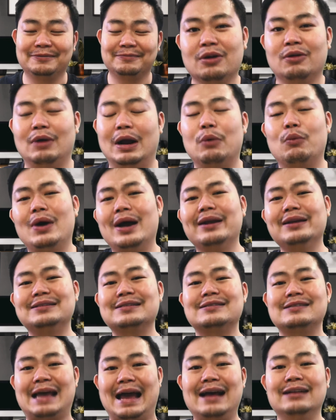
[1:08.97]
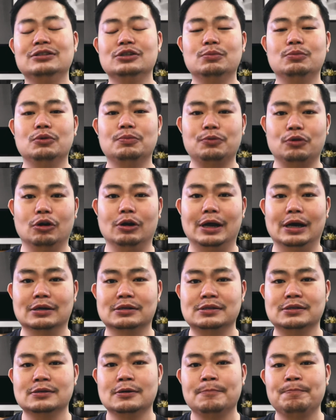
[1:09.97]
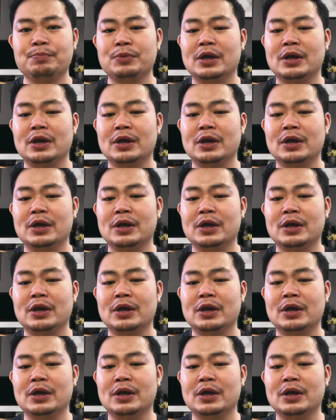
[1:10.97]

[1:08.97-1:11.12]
Right? What is tangible products?